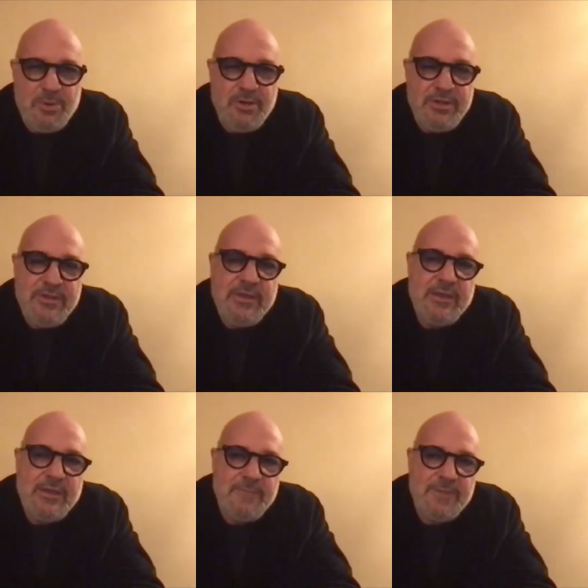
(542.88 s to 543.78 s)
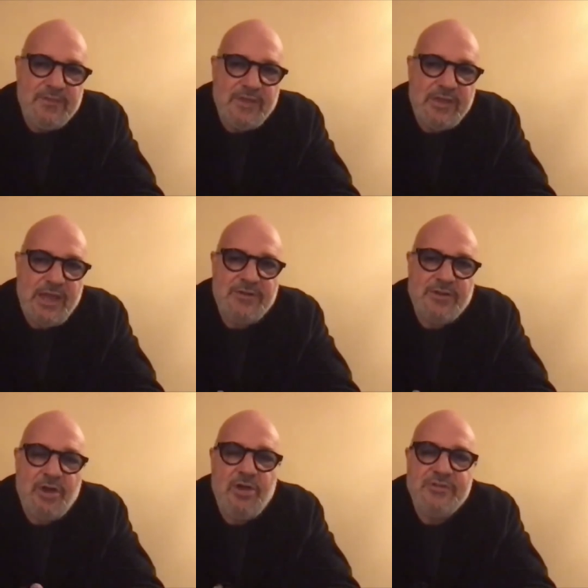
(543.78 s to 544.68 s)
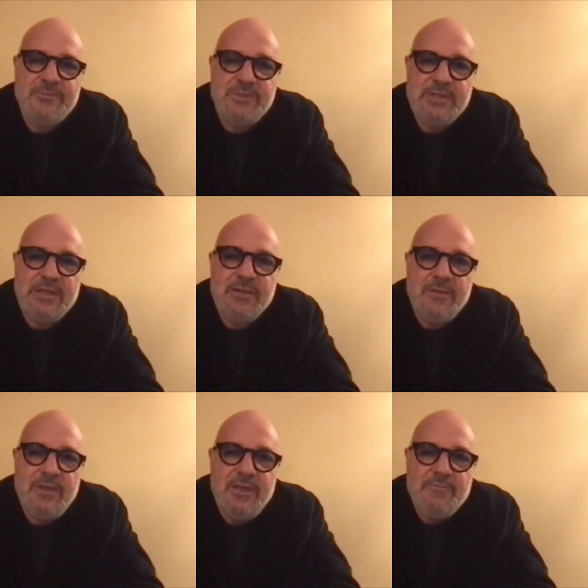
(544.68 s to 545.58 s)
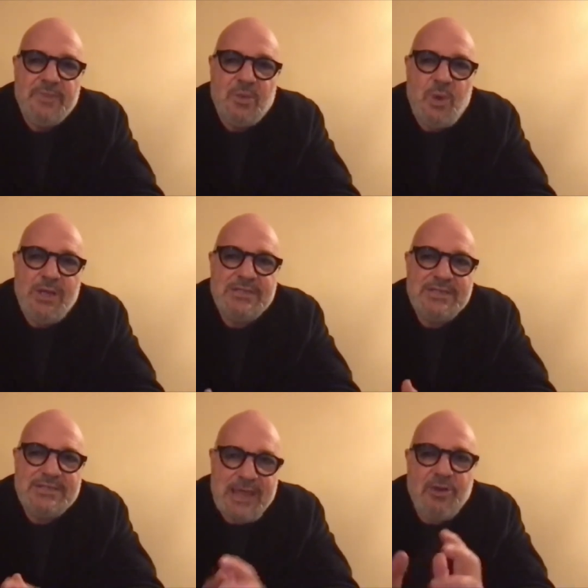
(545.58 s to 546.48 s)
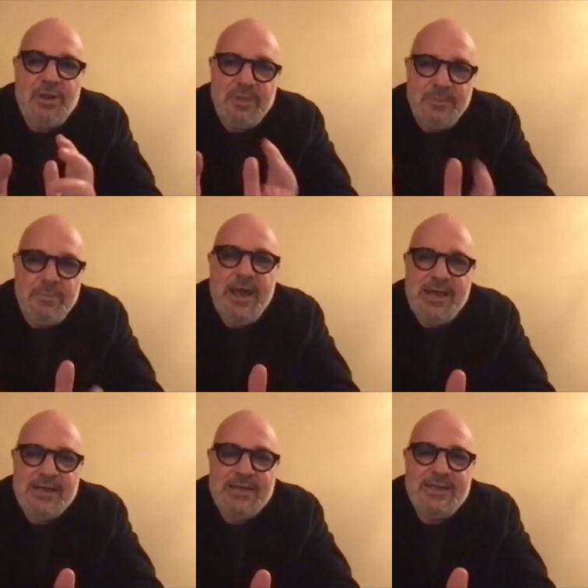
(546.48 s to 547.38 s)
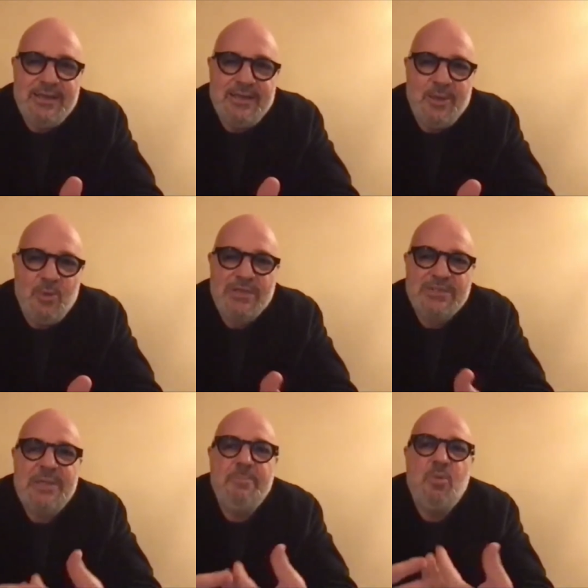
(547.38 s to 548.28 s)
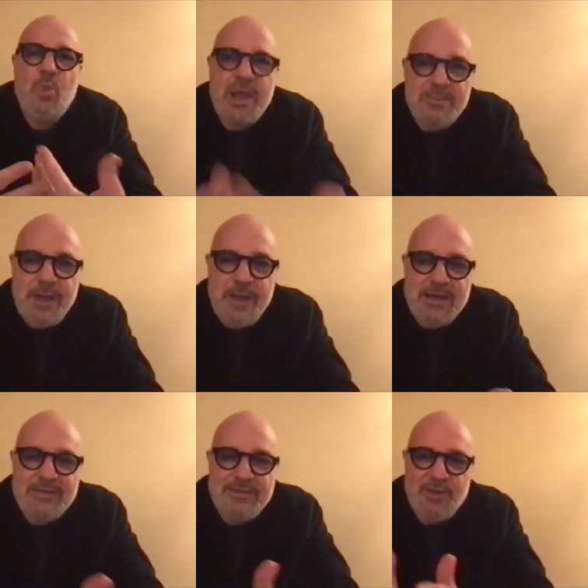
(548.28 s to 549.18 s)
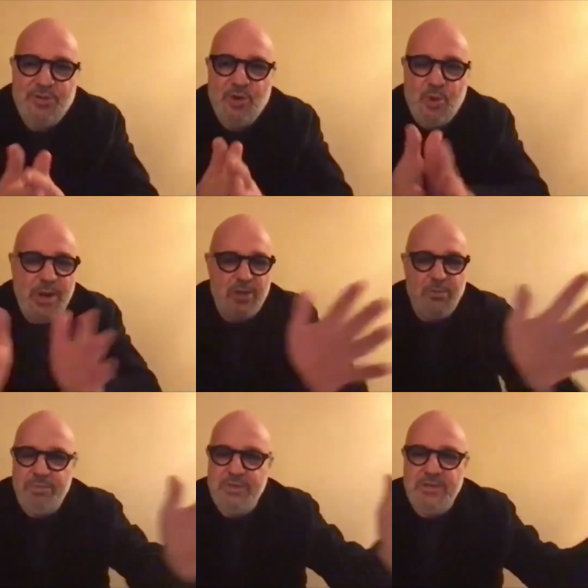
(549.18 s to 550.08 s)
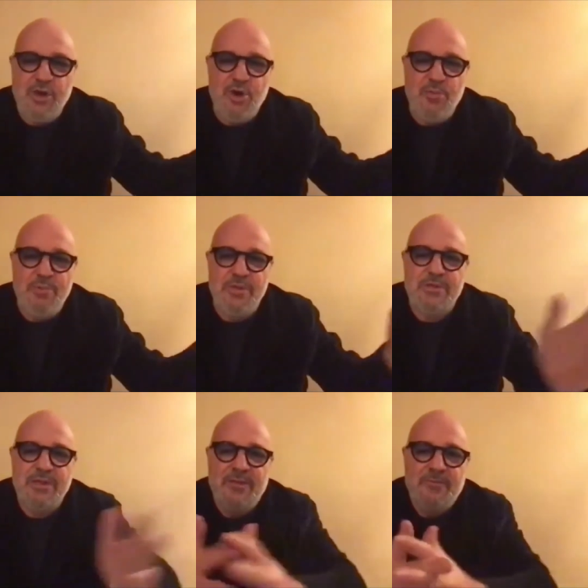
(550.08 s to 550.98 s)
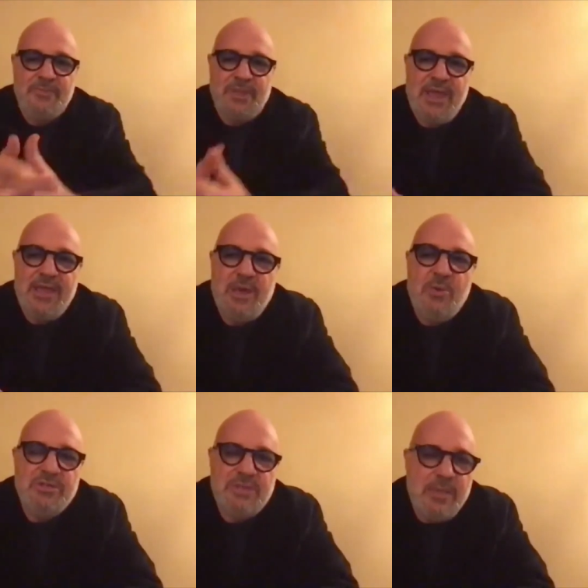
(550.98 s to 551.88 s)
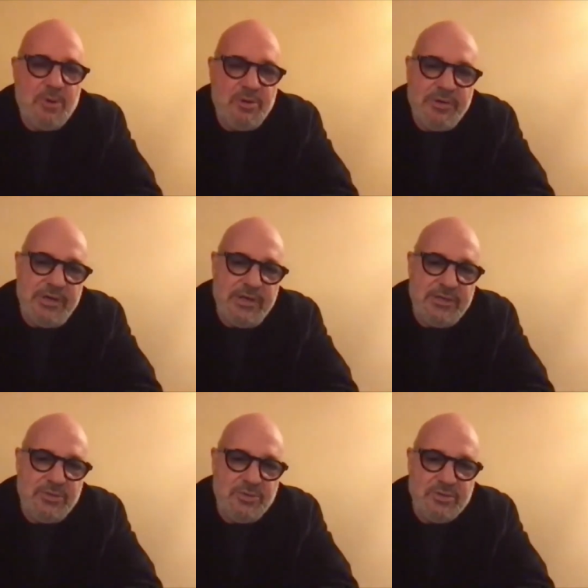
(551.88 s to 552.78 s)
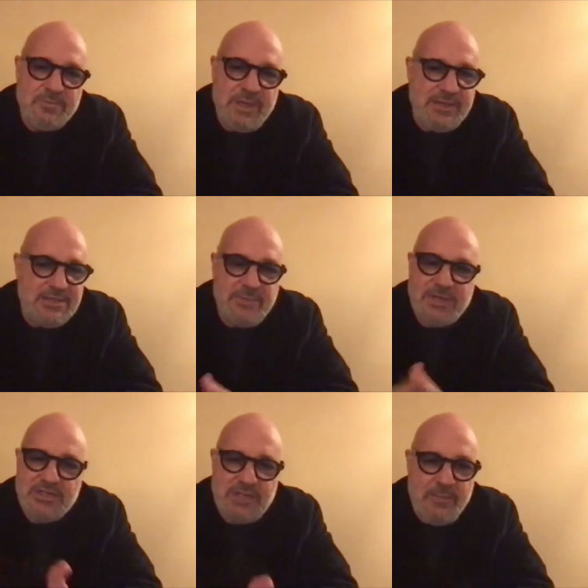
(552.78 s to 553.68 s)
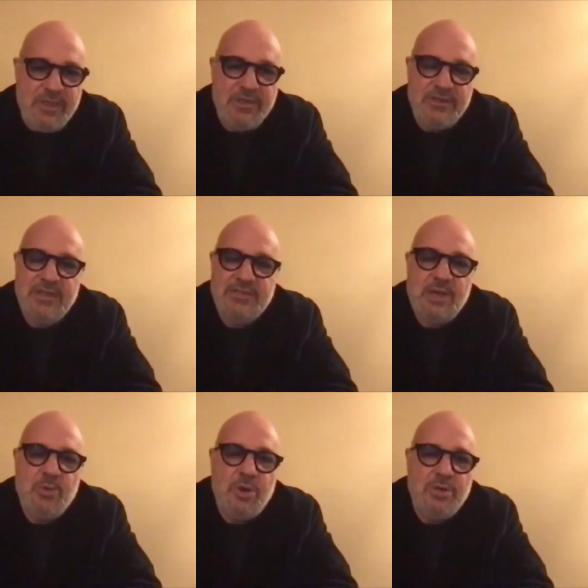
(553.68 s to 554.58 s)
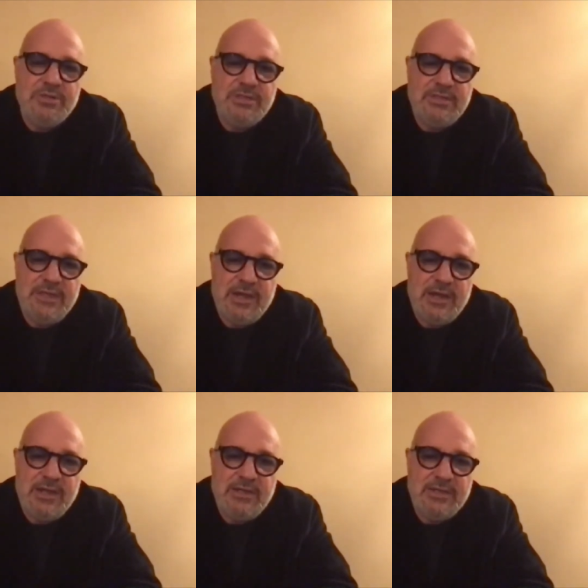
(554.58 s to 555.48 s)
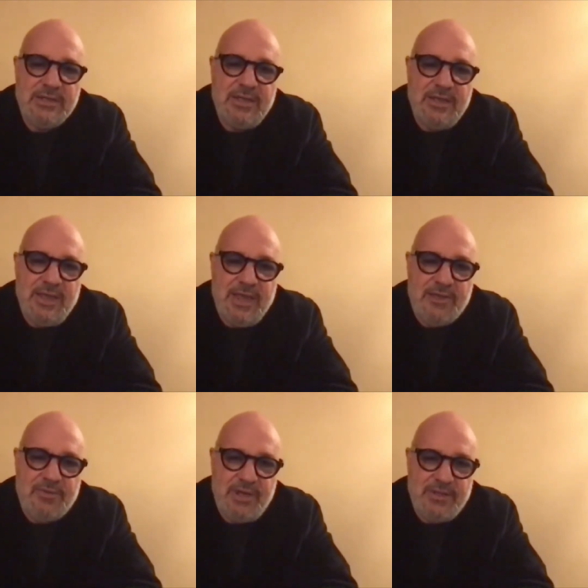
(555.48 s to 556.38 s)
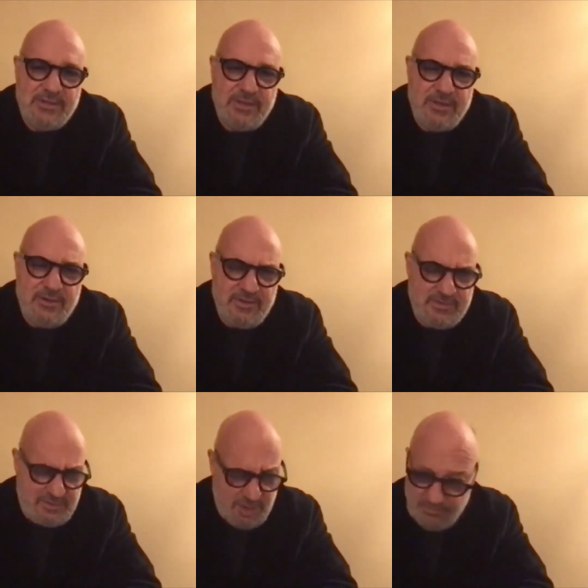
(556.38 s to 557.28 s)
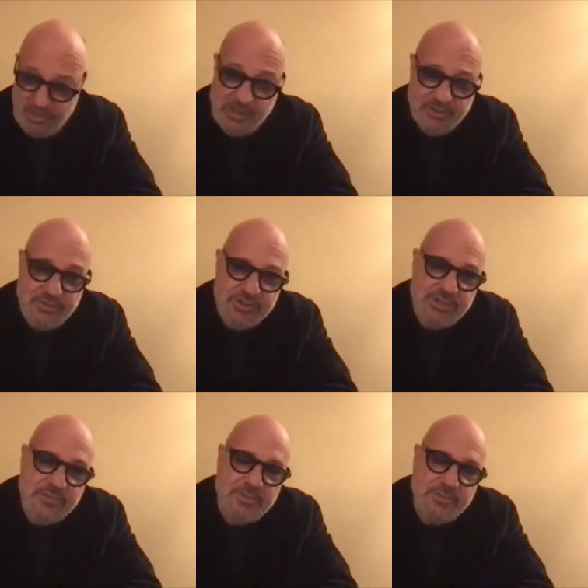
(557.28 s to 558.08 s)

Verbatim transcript: in the psychiatric hospital. Once I say I'm going to be back, and once I went back, the door were completely open, and I was able really to spend as much time as I wanted there, and created a strong relationship.